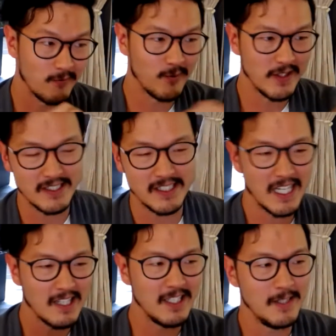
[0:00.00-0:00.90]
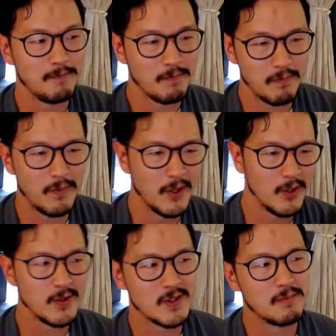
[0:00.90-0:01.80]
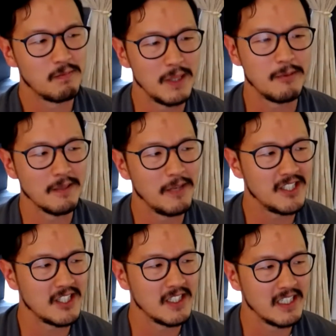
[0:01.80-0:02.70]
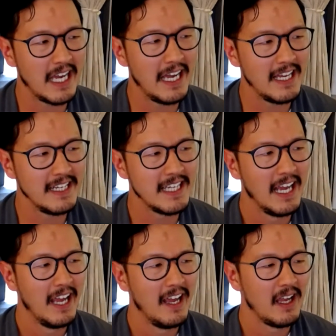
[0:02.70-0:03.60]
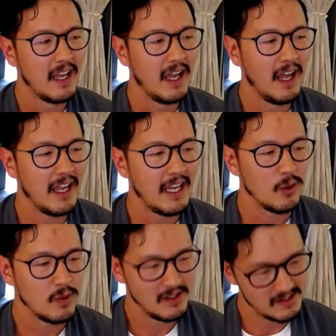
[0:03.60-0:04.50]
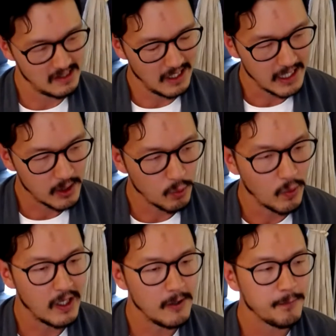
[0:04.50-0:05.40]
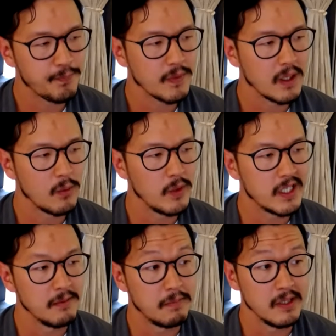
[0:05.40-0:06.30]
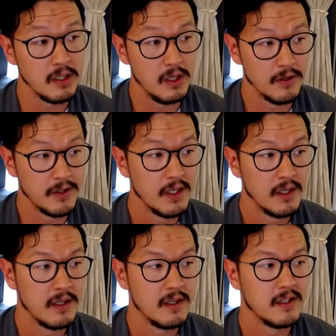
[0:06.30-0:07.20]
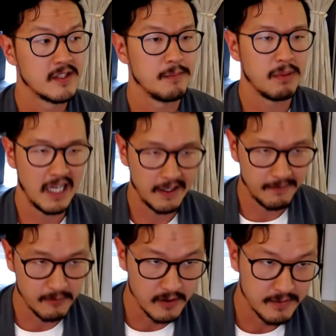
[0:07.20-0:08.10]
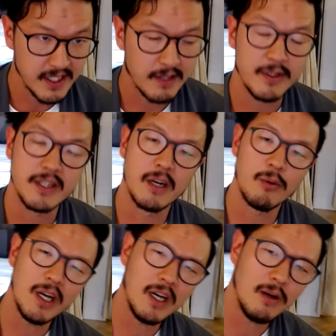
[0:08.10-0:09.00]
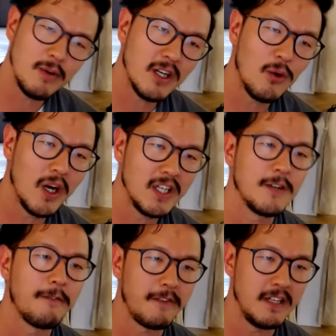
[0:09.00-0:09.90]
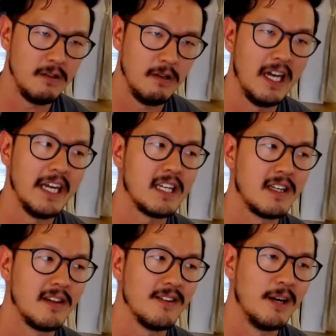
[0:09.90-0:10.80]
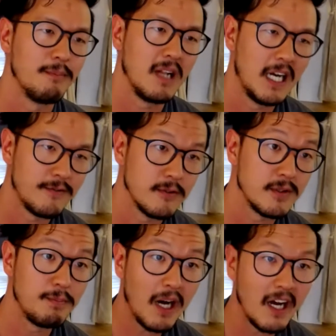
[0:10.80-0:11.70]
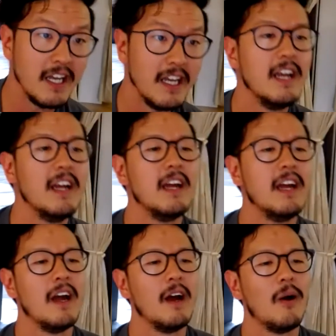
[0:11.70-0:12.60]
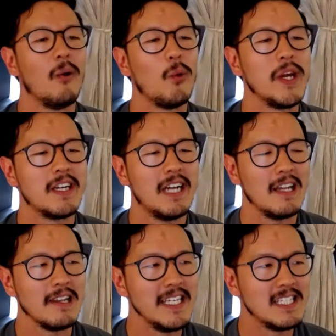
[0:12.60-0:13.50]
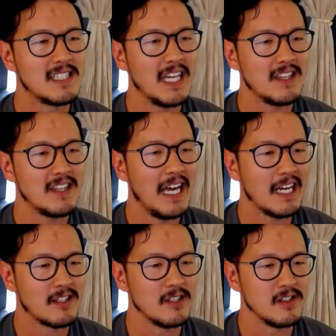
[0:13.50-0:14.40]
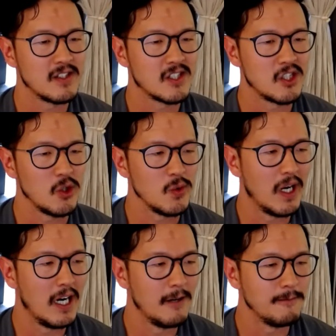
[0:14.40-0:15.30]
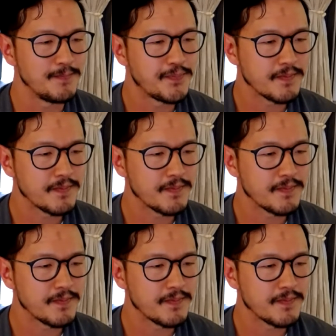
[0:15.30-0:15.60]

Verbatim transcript: with exactly those people I mentioned, and it was like, well, we can build some platforms, and then we thought, well, we don't want it to feel like they're on platforms, but we could at least get the actors to um,